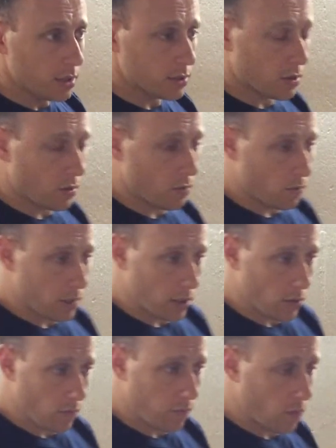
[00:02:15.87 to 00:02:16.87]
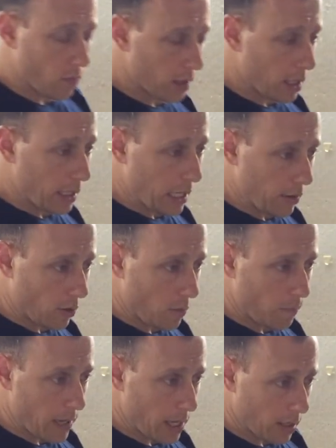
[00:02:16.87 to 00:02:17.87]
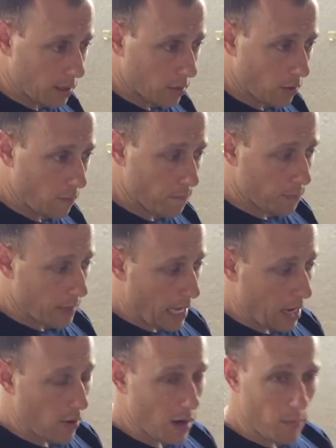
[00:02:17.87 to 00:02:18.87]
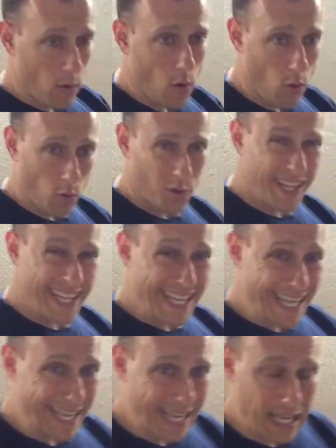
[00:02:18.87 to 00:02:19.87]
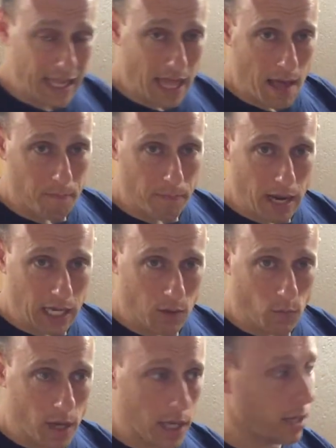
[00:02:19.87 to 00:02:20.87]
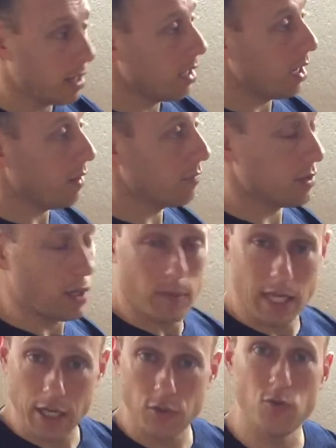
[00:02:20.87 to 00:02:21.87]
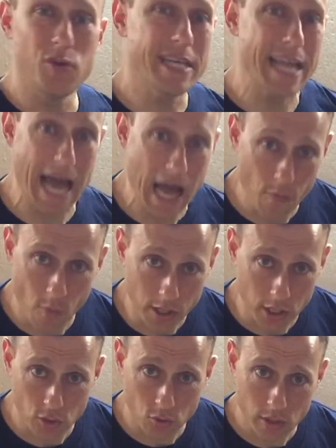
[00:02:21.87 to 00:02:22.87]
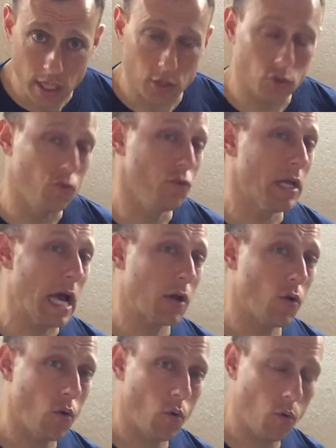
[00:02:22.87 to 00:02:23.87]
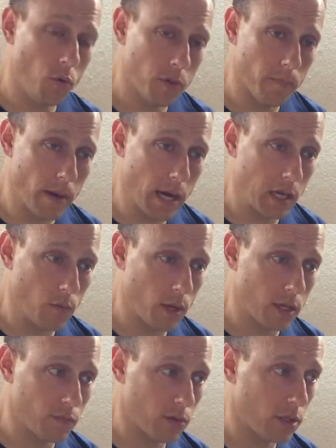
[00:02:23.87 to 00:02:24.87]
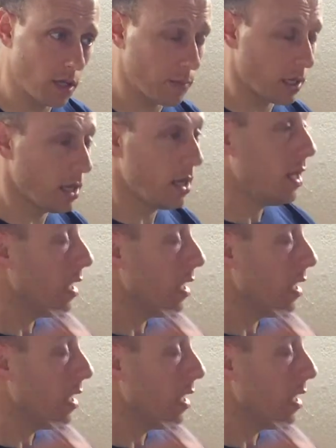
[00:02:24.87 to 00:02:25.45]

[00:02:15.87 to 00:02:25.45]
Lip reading: So when I go forward and now I go back, now I'm holding that body weight of the dummy. I do not want to do that. Do not hold the body weight of the dummy.